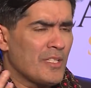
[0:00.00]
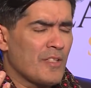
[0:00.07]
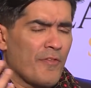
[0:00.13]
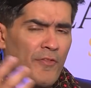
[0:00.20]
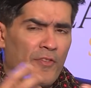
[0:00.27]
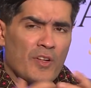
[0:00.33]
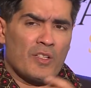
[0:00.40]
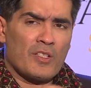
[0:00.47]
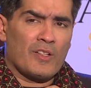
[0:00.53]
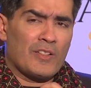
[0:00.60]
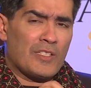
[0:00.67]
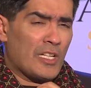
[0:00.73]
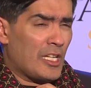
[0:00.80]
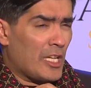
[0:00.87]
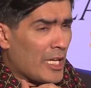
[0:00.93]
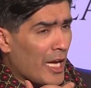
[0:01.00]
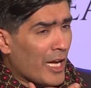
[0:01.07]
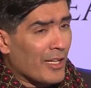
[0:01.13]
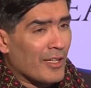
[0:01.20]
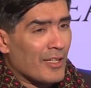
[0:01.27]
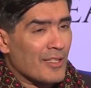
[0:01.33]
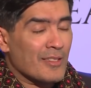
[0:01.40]
different with the
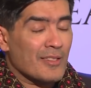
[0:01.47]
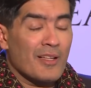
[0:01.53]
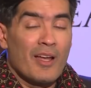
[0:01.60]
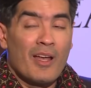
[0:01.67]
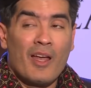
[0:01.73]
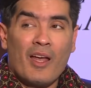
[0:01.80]
gararas